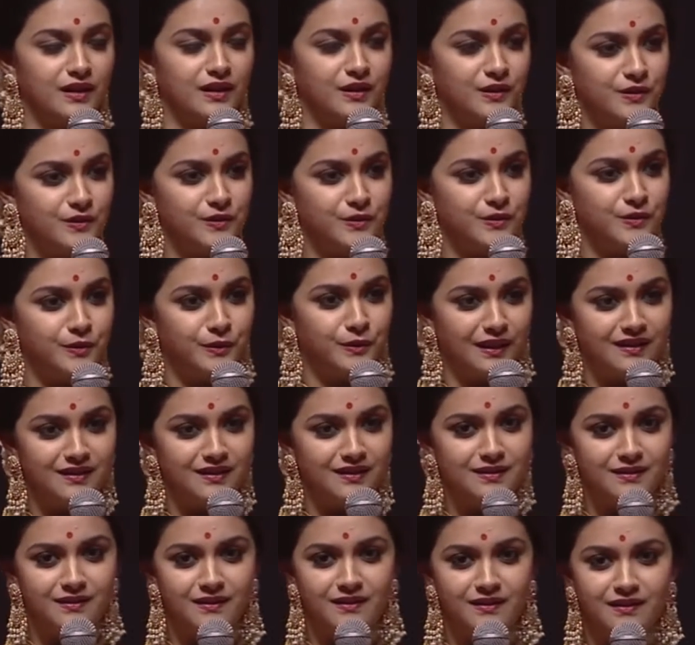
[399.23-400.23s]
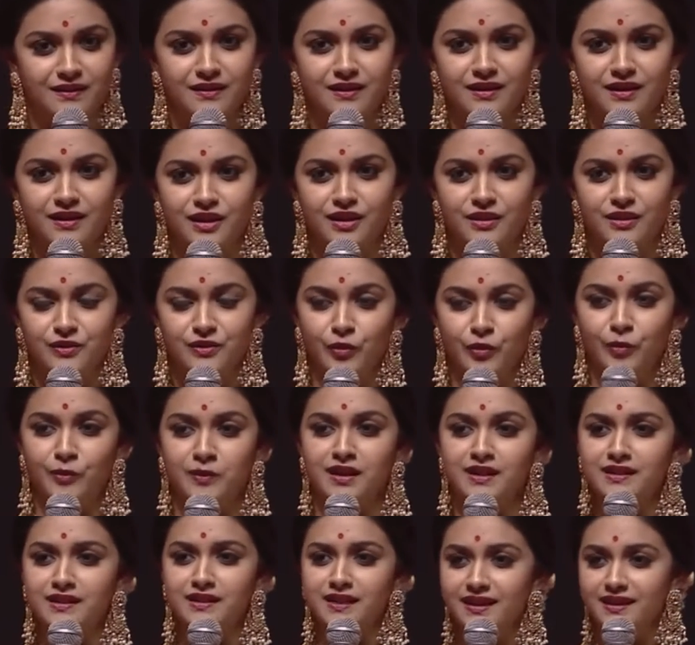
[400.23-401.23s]
I used to ask her so
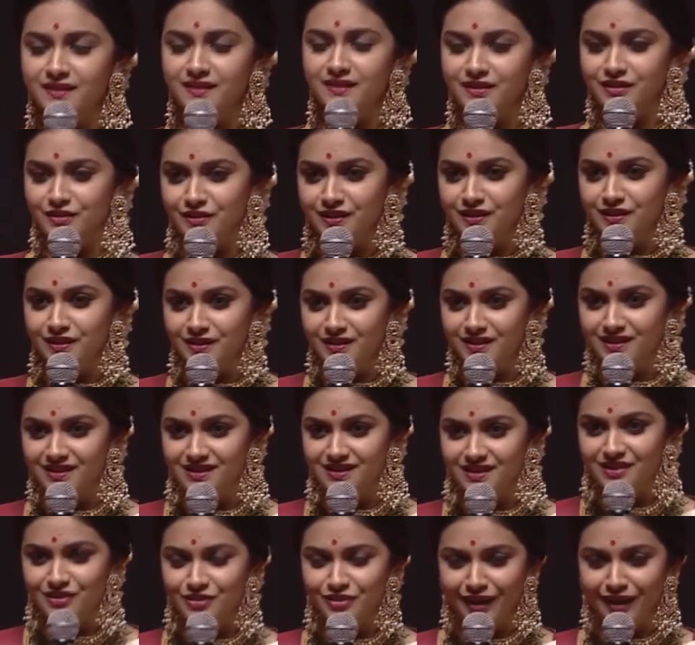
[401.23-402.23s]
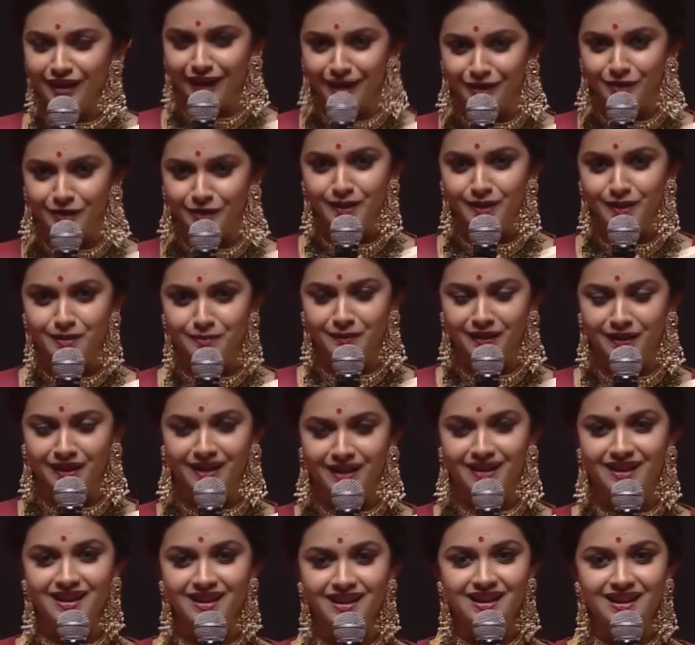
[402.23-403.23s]
many things she shared with
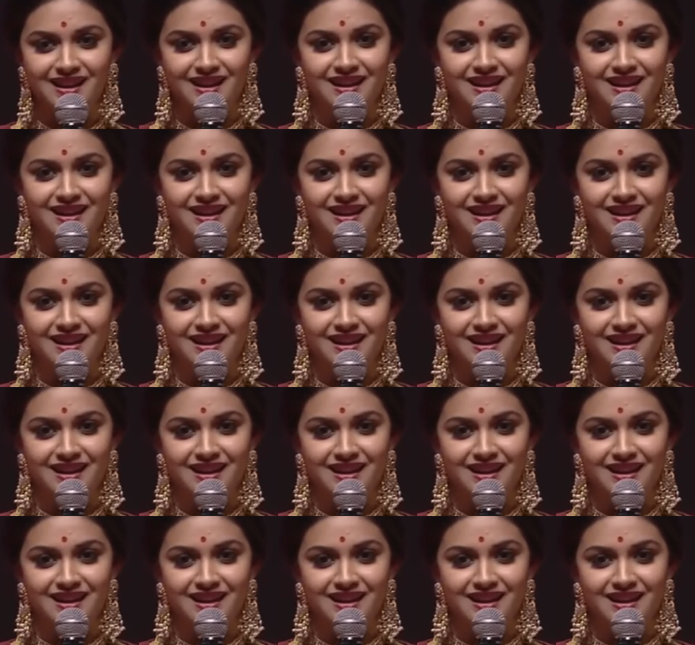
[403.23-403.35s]
me.